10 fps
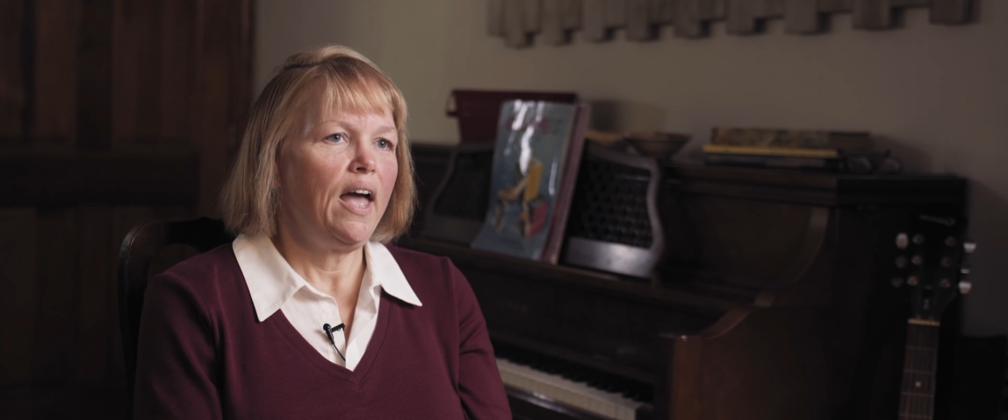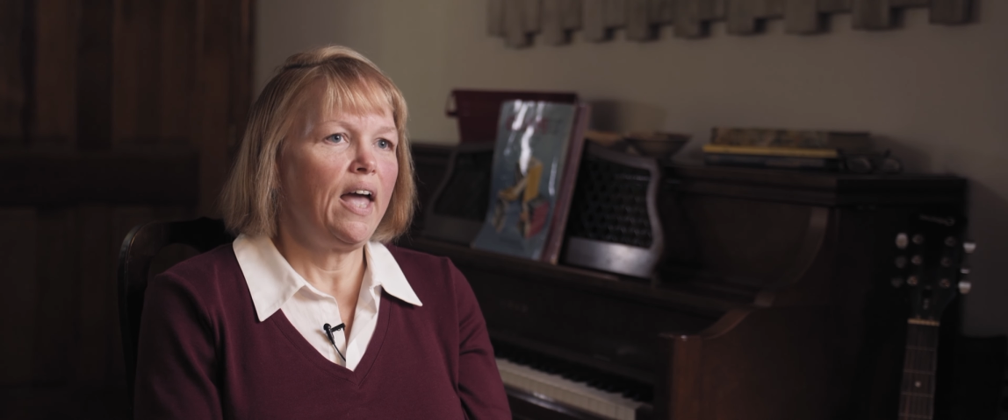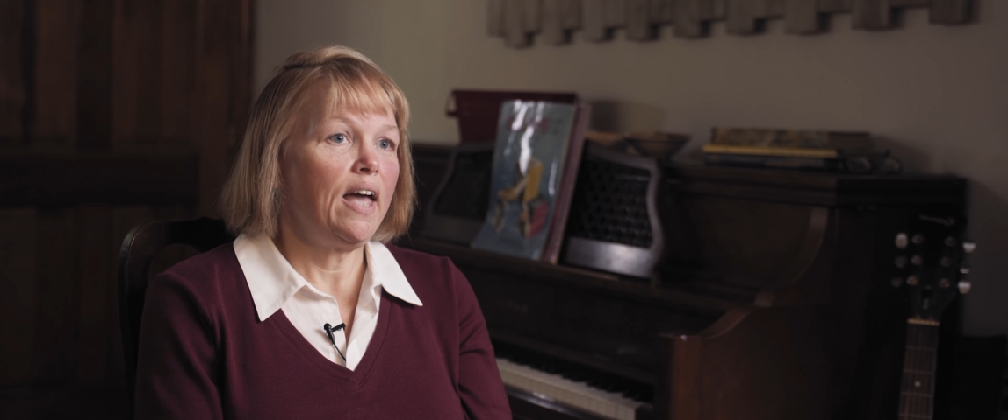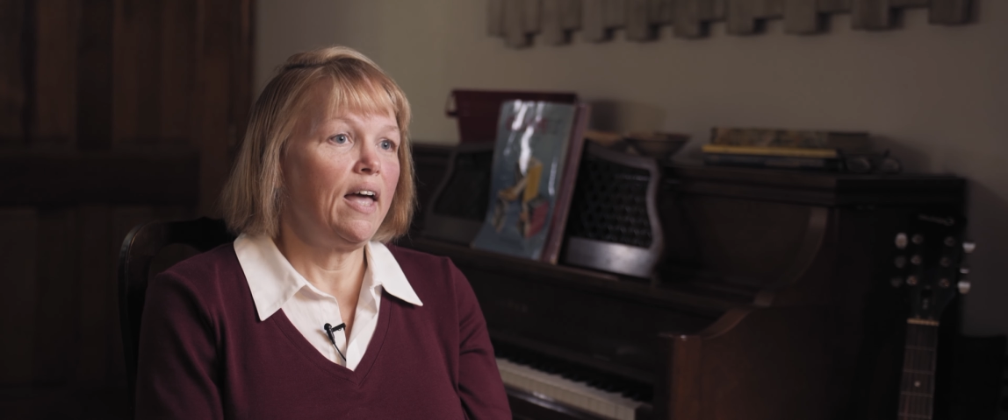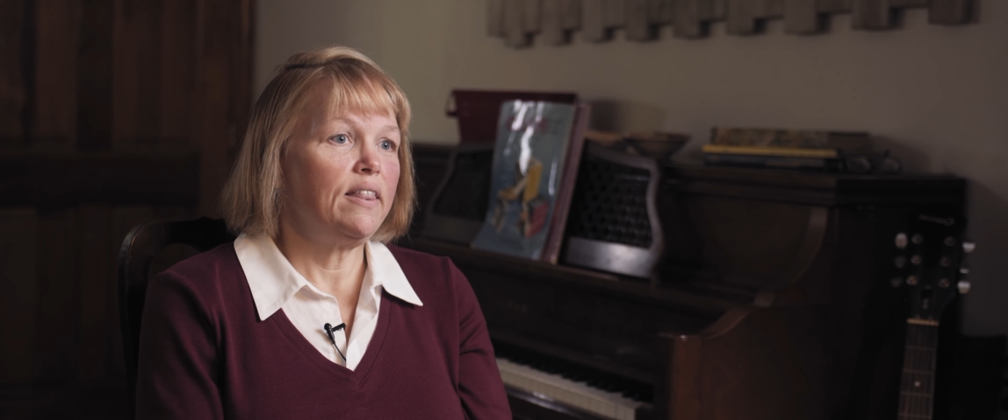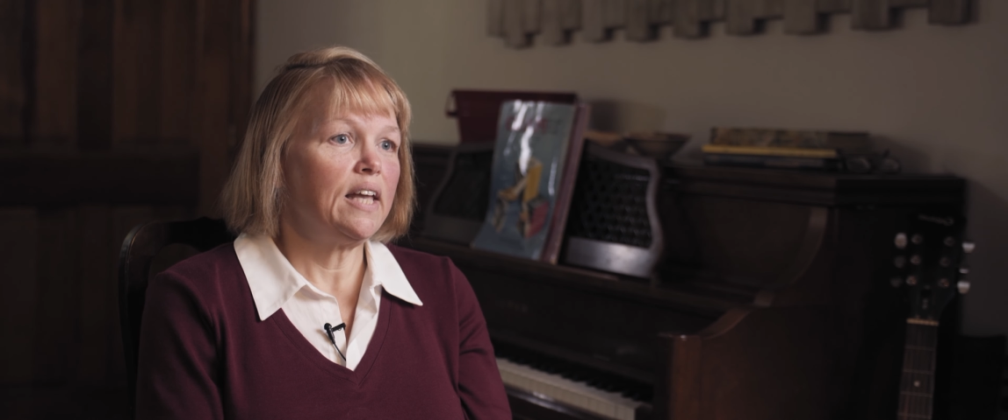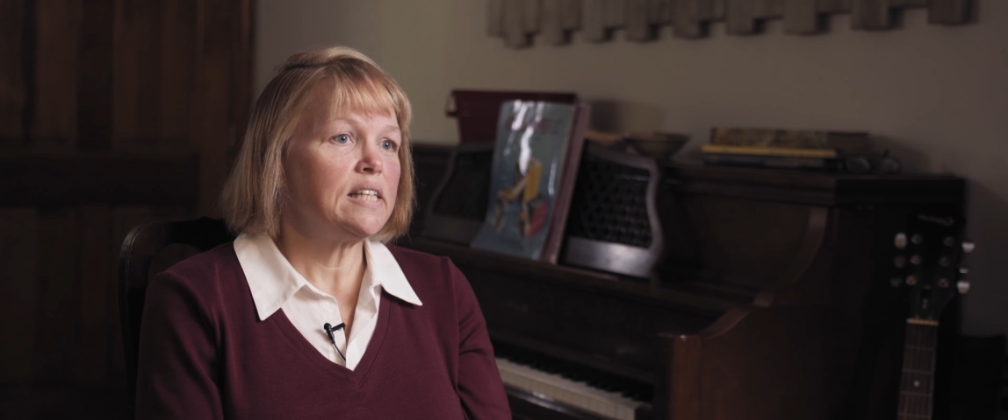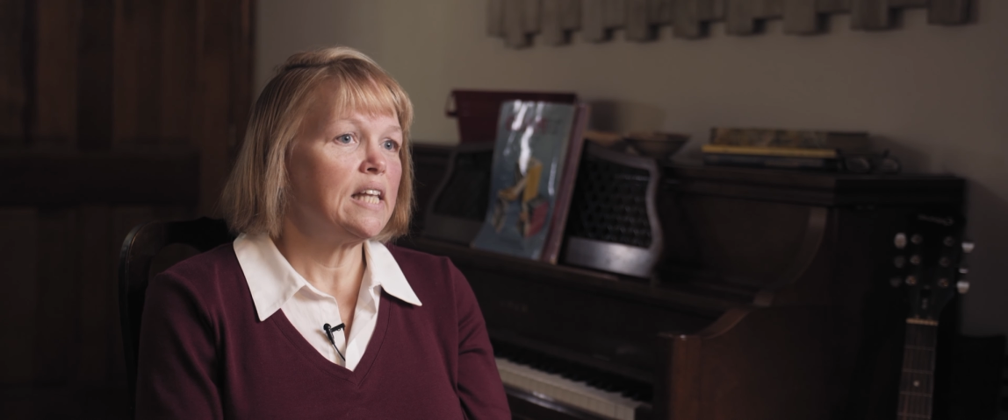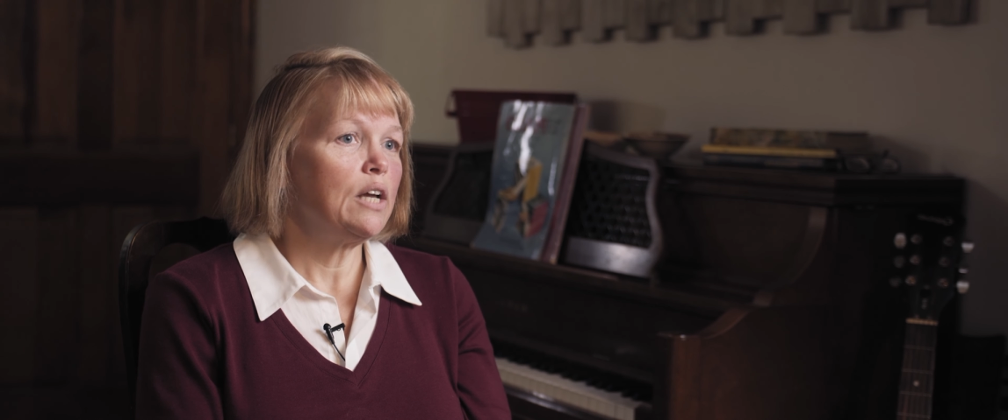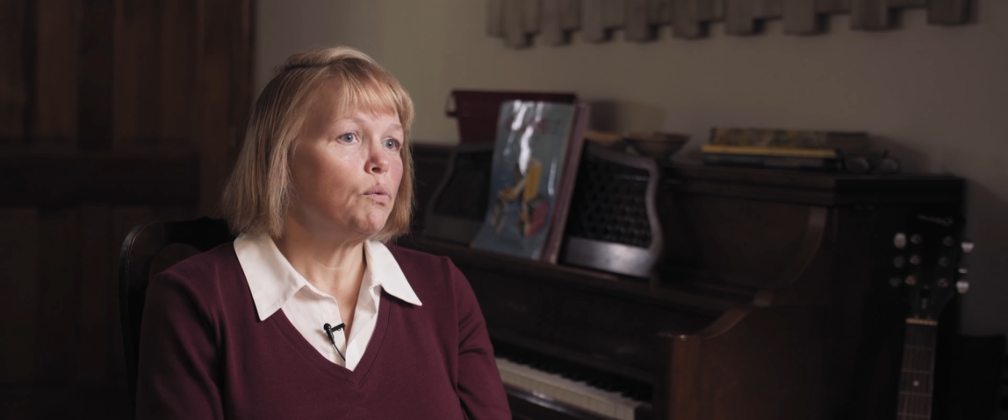And
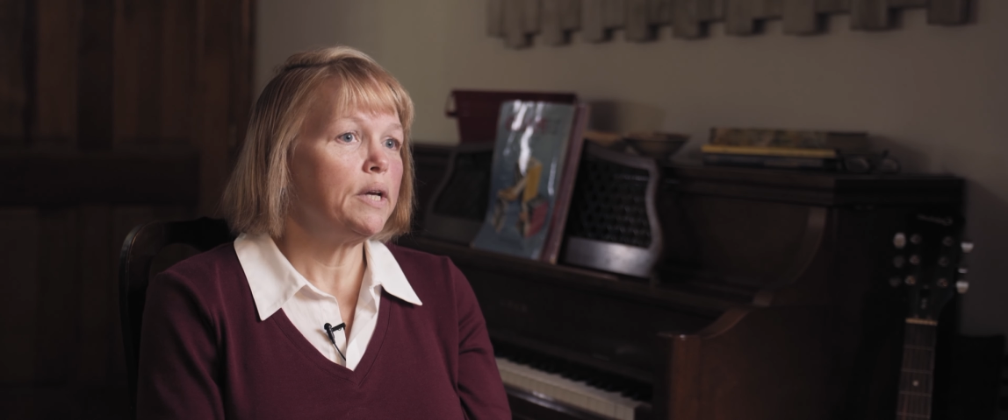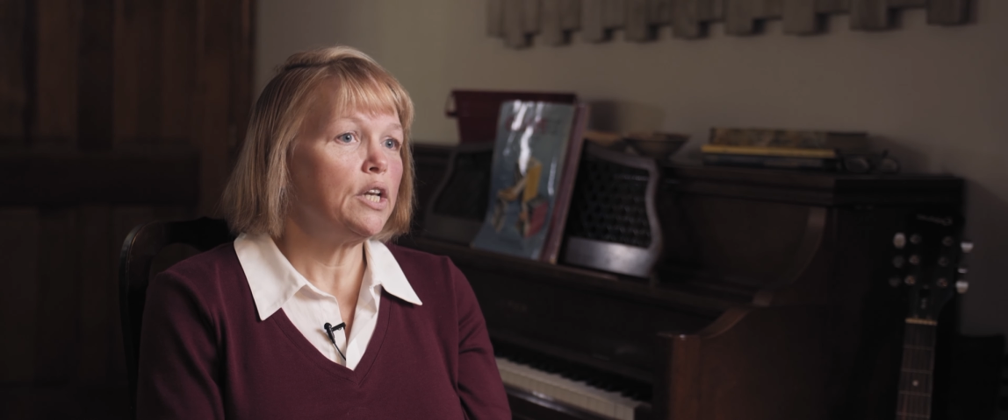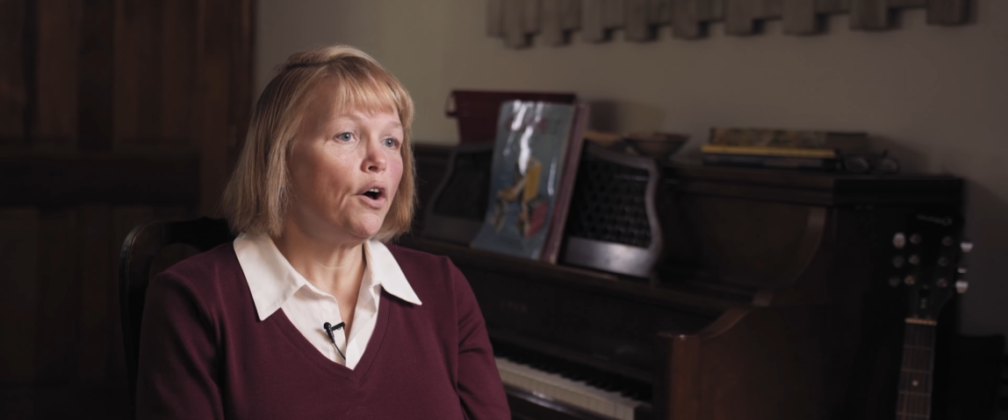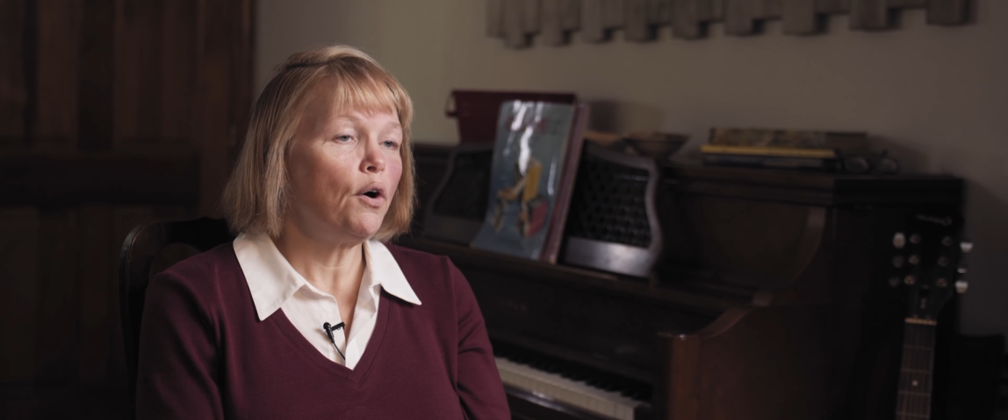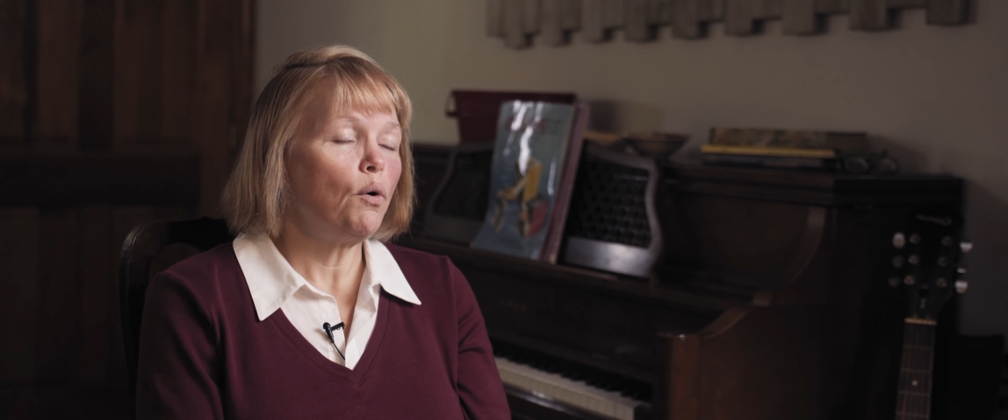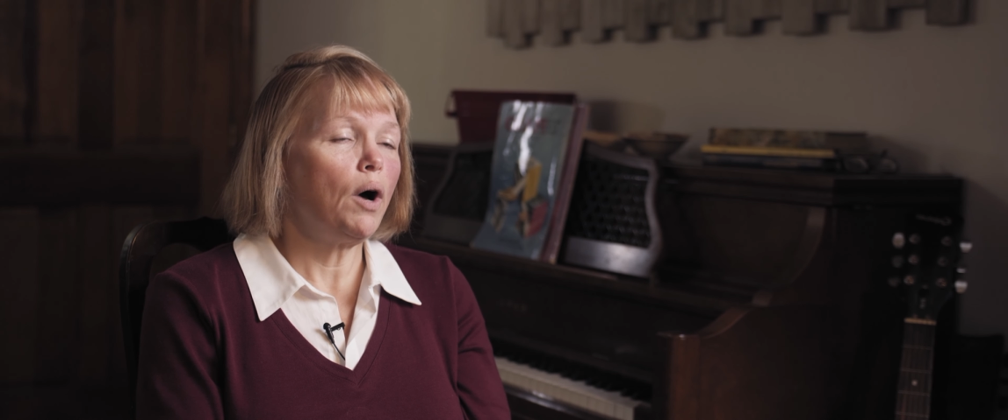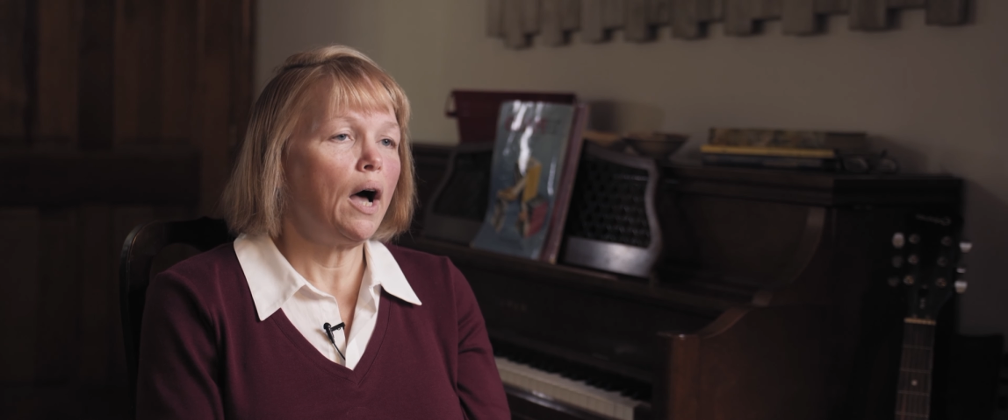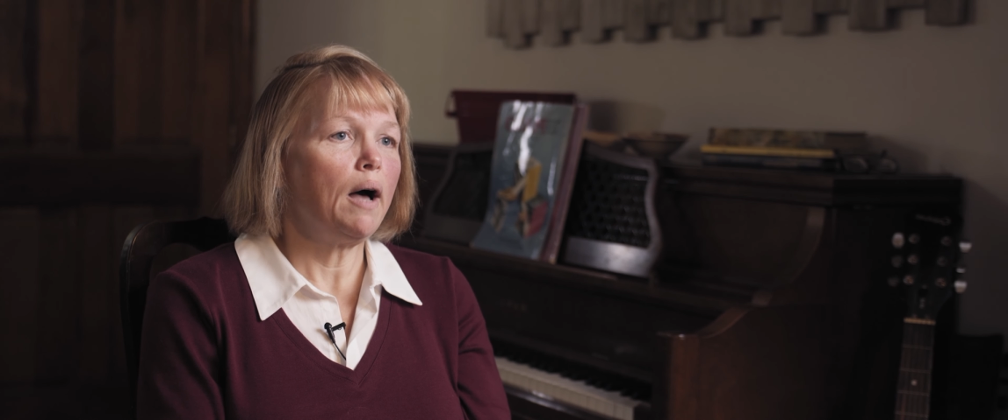next thing we know,